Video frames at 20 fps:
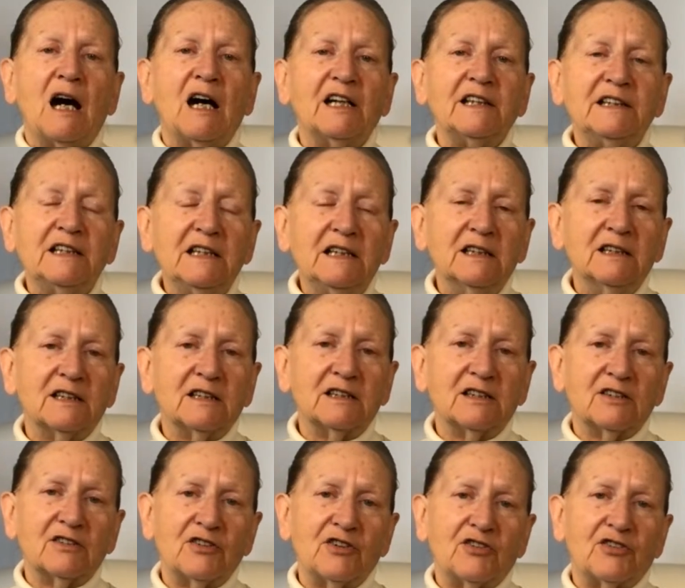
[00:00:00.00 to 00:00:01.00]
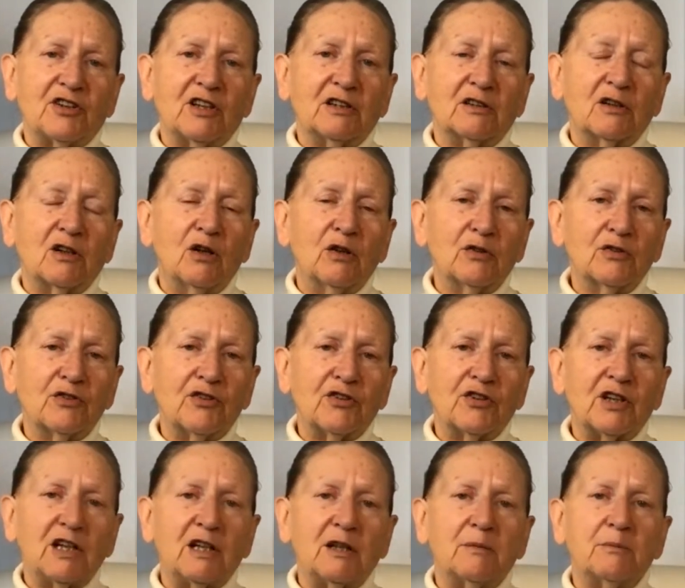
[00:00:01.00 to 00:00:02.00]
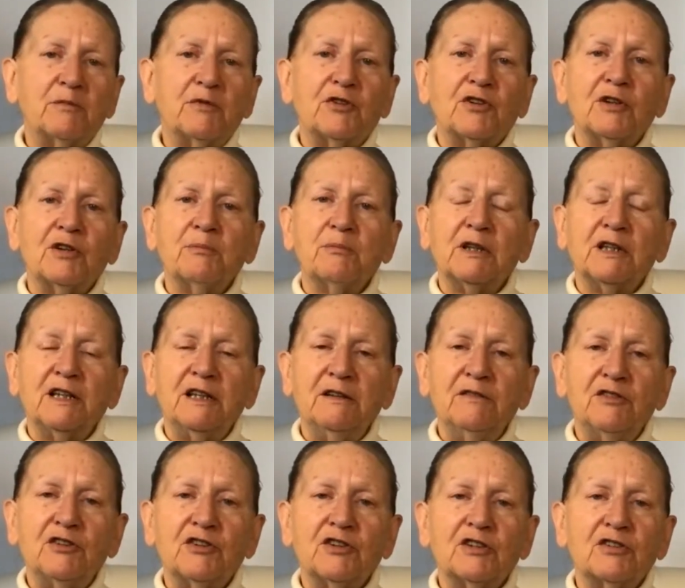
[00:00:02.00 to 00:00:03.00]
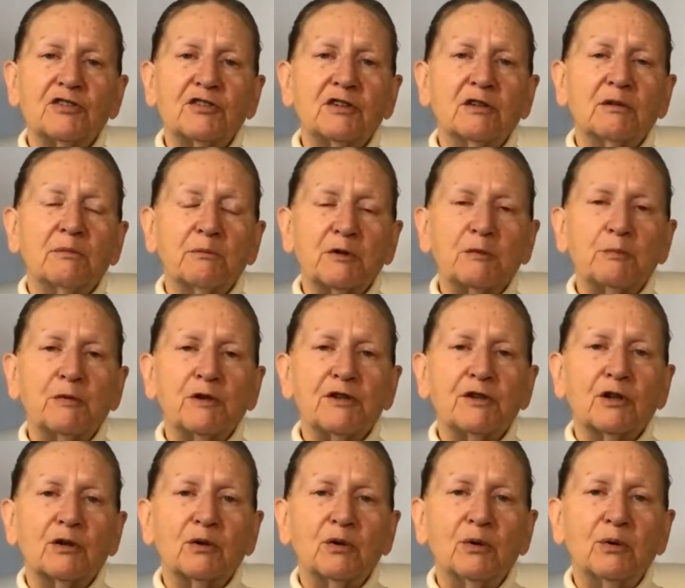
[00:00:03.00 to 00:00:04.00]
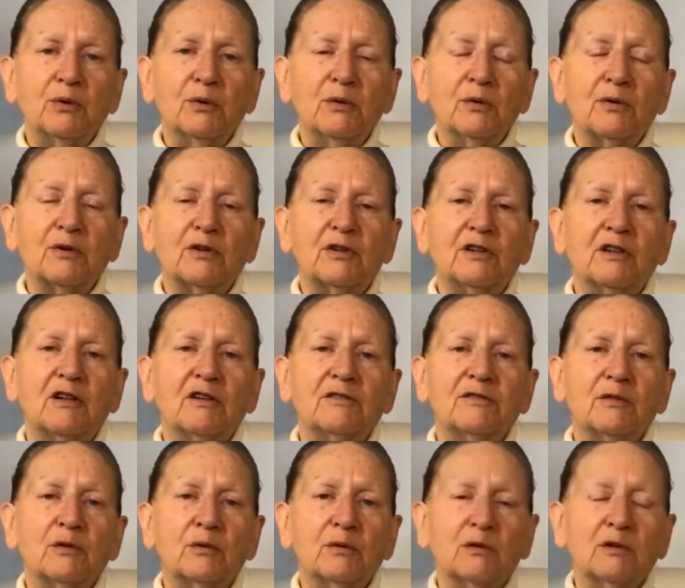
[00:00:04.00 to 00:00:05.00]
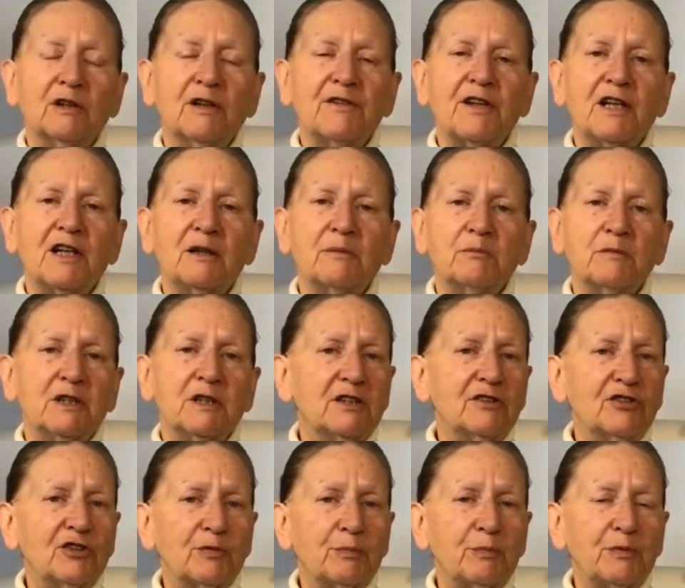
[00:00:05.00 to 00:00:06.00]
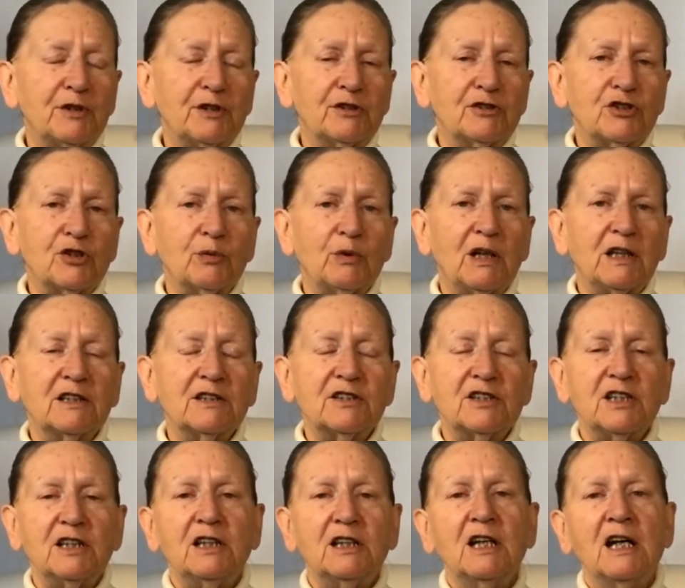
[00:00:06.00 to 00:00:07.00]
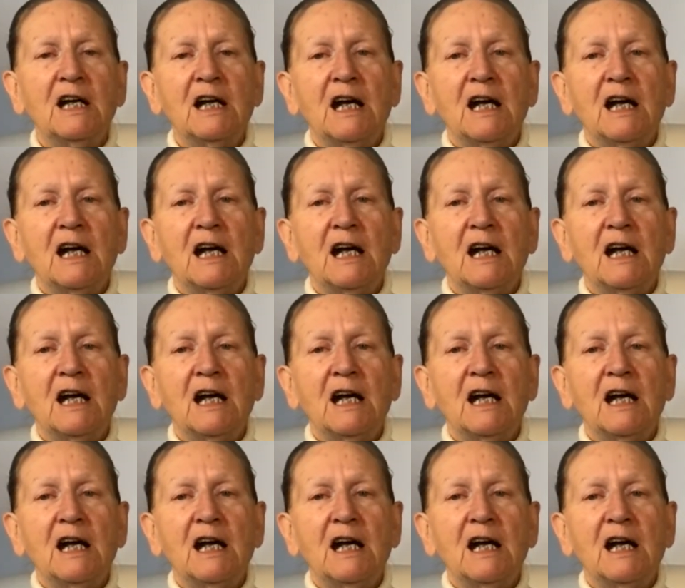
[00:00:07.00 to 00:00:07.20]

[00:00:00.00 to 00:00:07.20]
ideas and concepts and belief systems, but the core of all of them is spirituality.